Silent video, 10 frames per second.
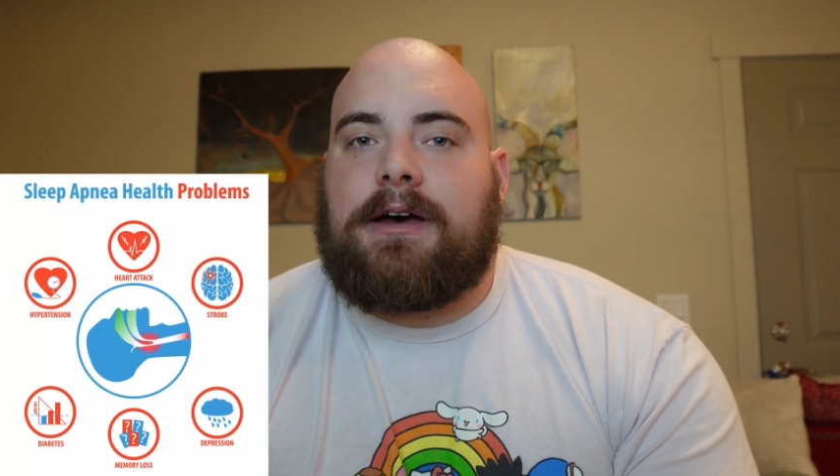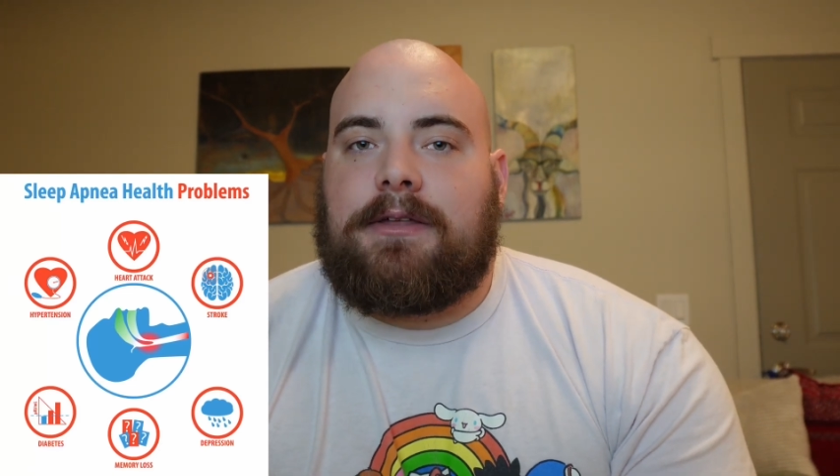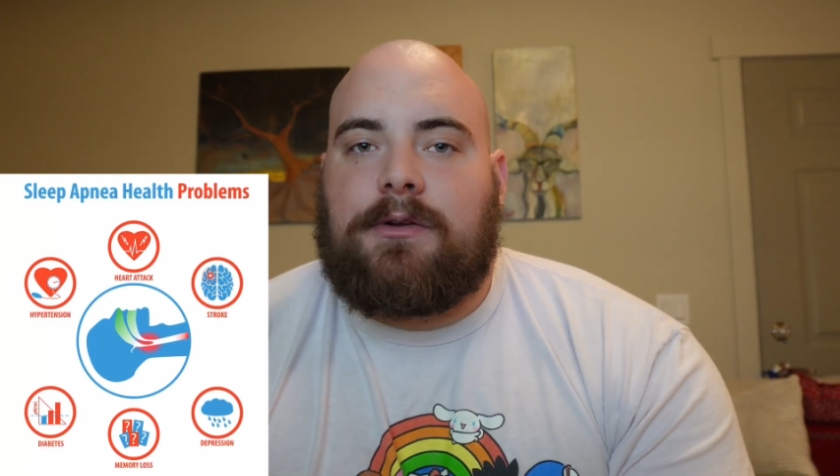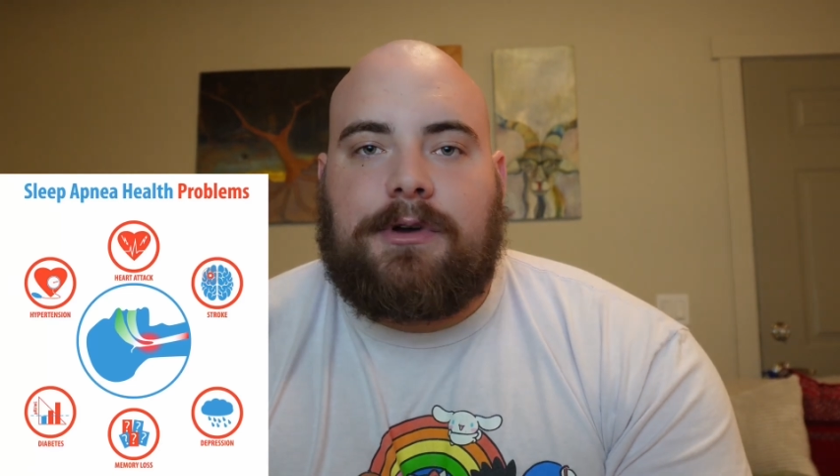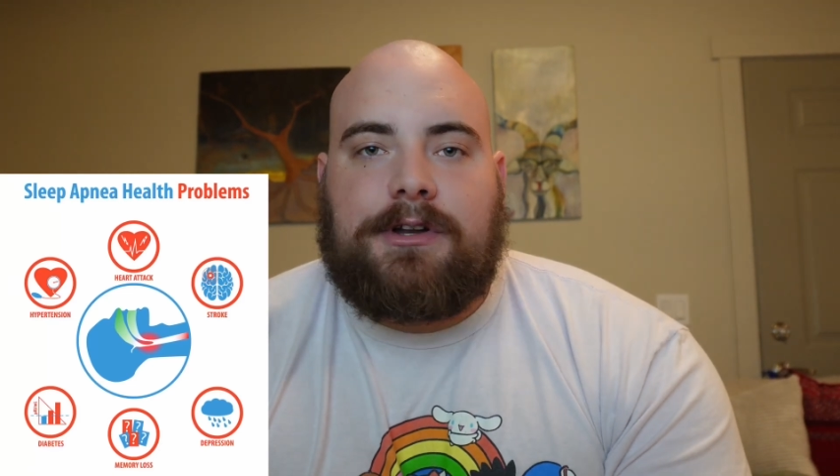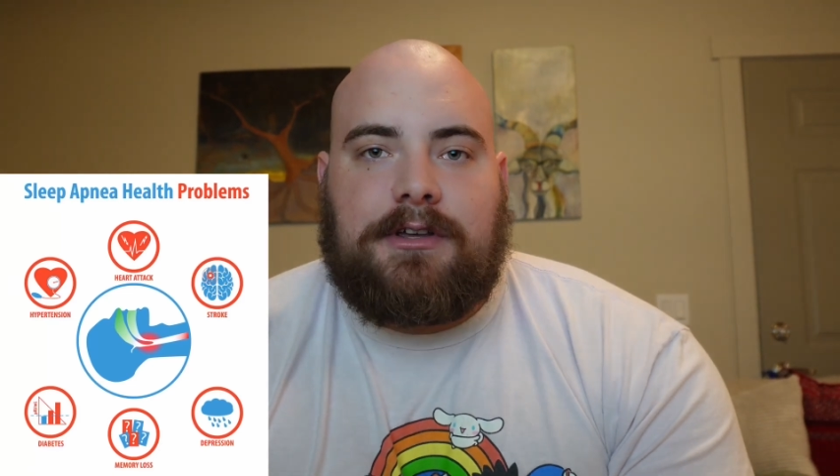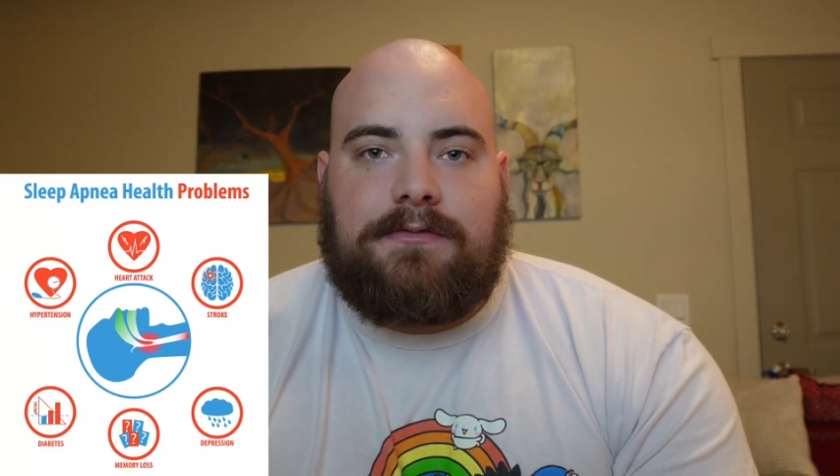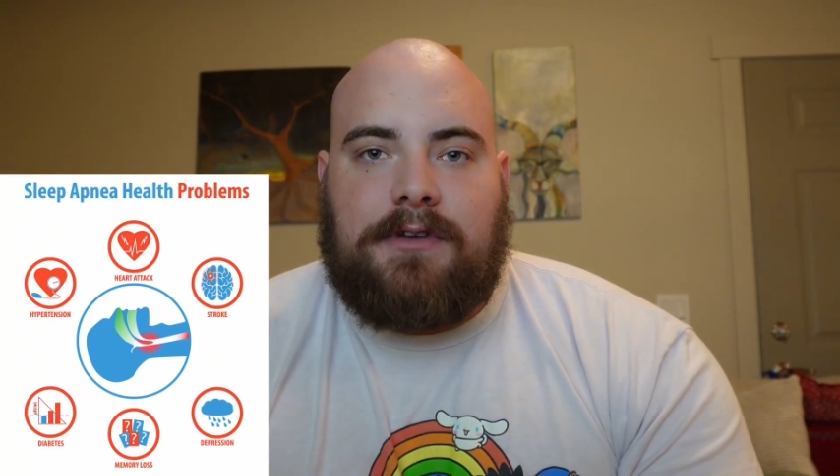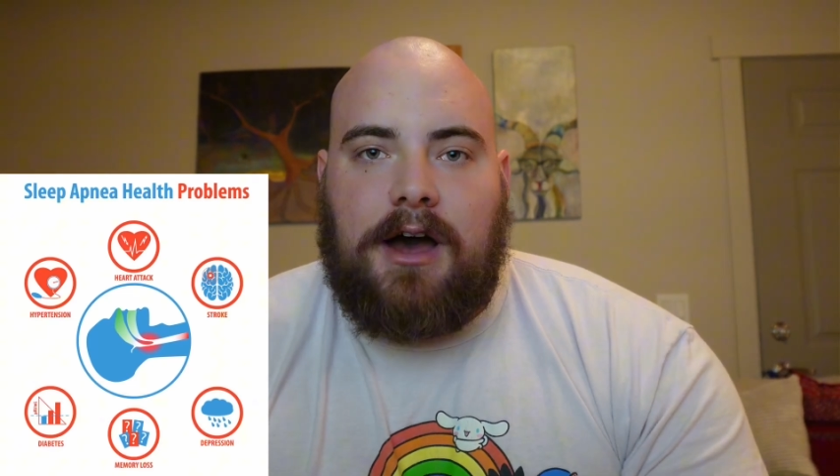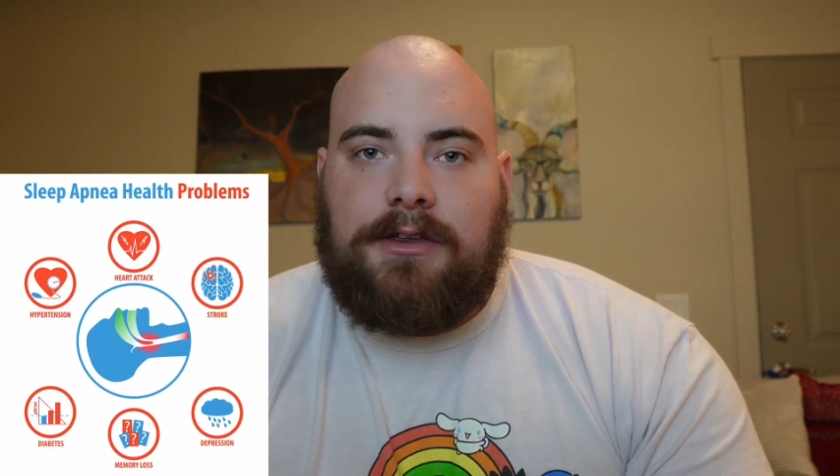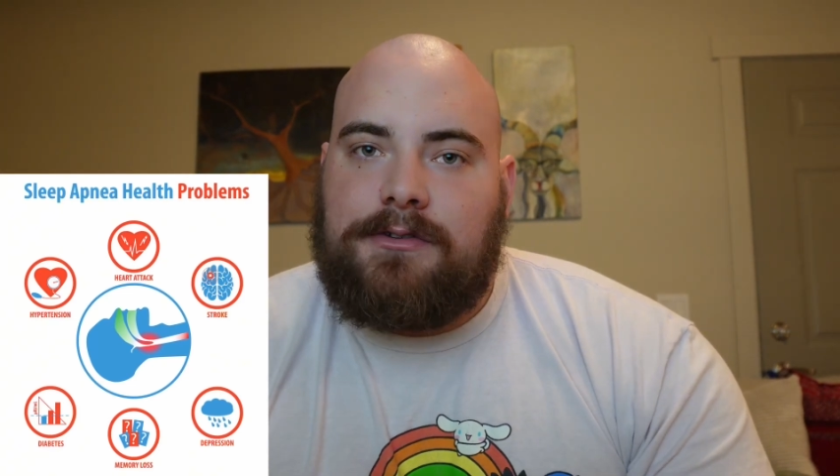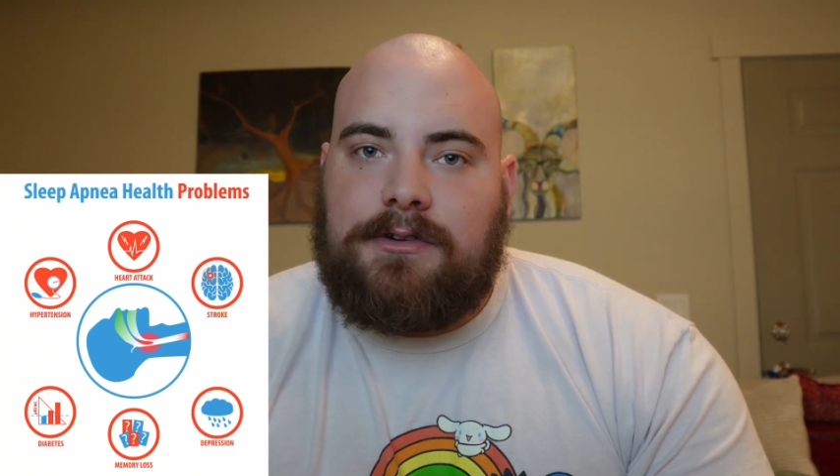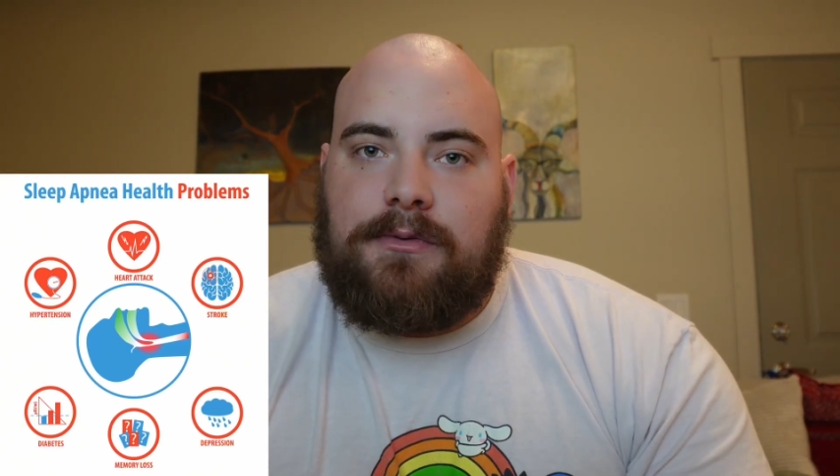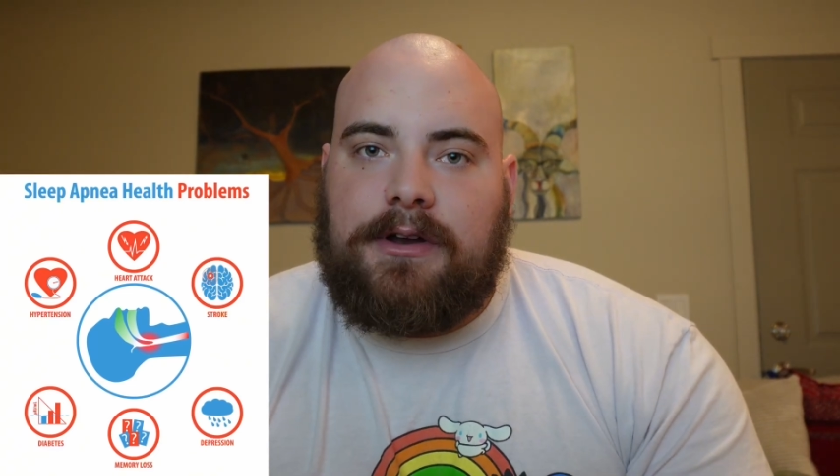The risk of not using